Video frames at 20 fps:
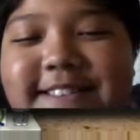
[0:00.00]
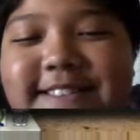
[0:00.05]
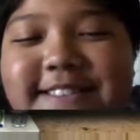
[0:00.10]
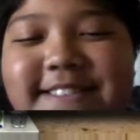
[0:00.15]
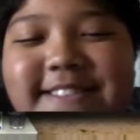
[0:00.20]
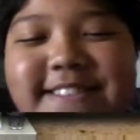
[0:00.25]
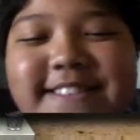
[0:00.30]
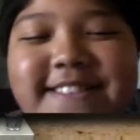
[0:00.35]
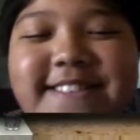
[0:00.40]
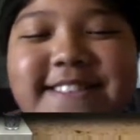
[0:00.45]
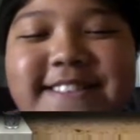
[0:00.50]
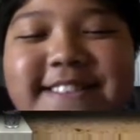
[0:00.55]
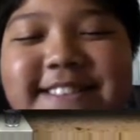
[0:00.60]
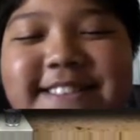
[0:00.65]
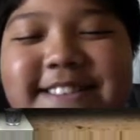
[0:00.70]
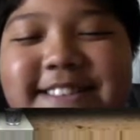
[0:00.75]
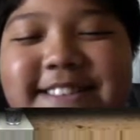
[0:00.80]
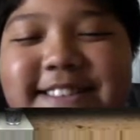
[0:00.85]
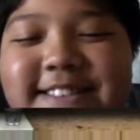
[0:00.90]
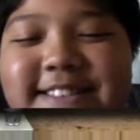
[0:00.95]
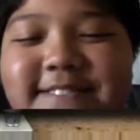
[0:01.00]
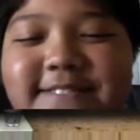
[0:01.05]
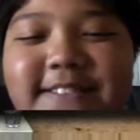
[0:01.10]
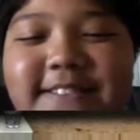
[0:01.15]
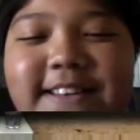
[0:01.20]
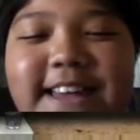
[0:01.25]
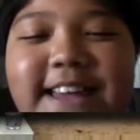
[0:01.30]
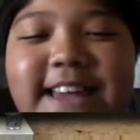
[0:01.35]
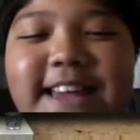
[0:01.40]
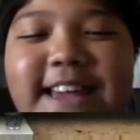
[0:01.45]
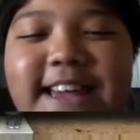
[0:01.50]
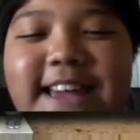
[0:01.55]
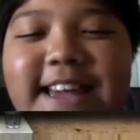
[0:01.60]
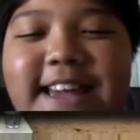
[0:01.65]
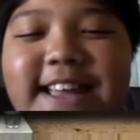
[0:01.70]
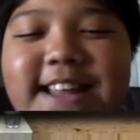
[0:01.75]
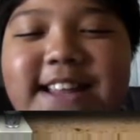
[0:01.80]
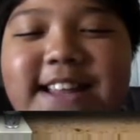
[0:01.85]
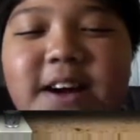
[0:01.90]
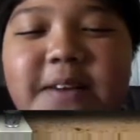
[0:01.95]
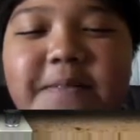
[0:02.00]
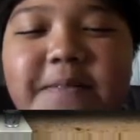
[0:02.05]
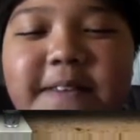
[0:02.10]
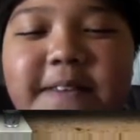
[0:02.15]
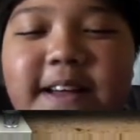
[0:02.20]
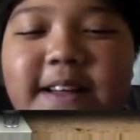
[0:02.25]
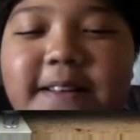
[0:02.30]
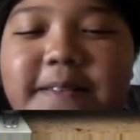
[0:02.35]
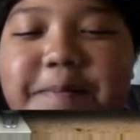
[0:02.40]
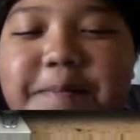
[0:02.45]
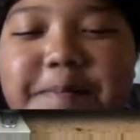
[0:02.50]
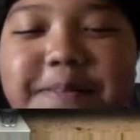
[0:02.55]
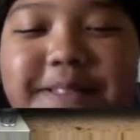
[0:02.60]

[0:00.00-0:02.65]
see? Whee! No, fail.